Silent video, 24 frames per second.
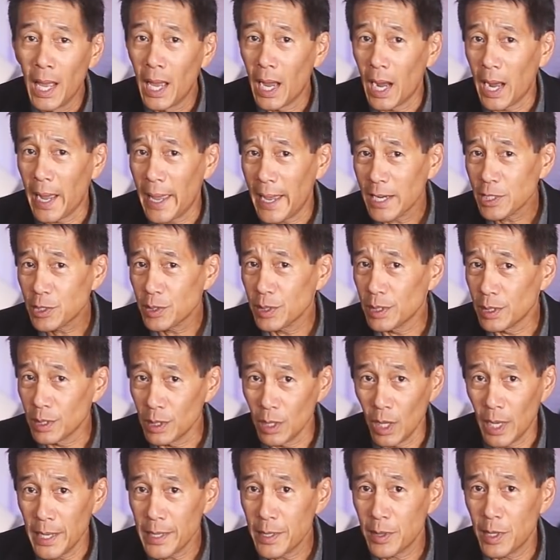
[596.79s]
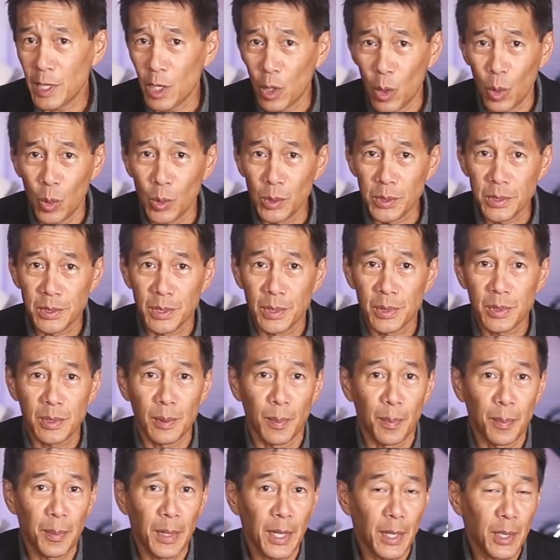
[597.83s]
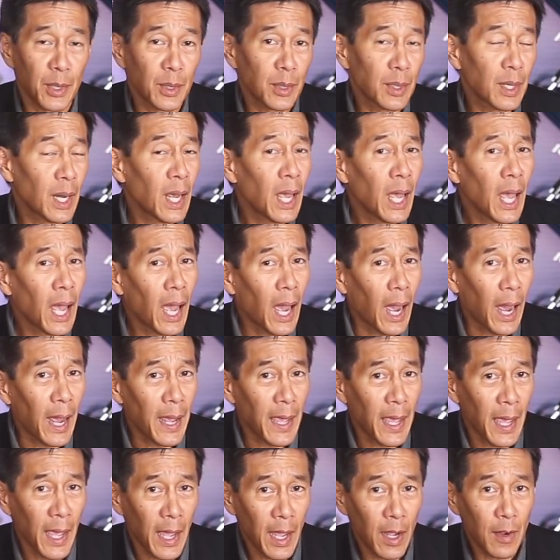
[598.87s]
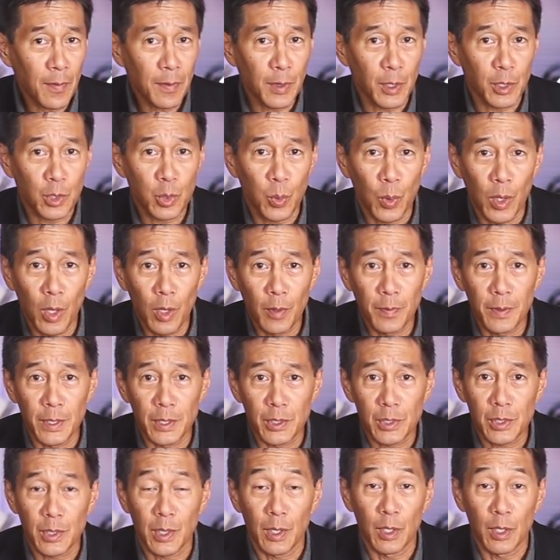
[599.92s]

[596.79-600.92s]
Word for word: I actually like the old system better. I have the 12-inch